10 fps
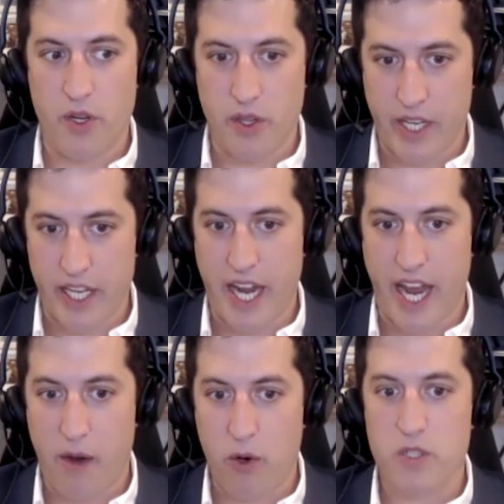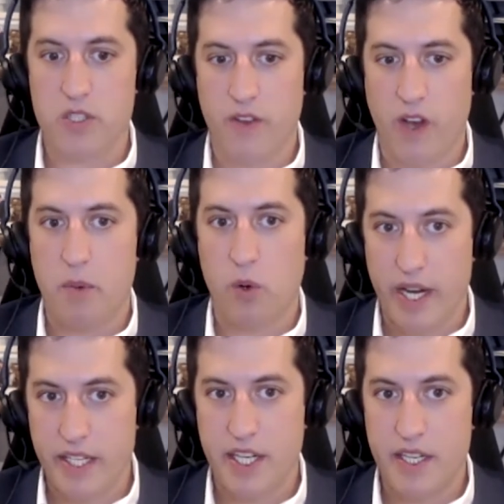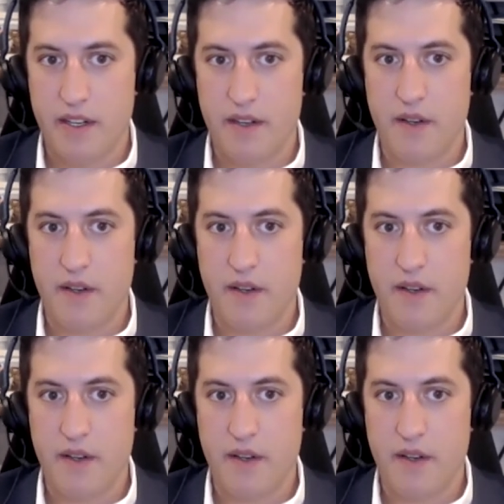to look at hours of operation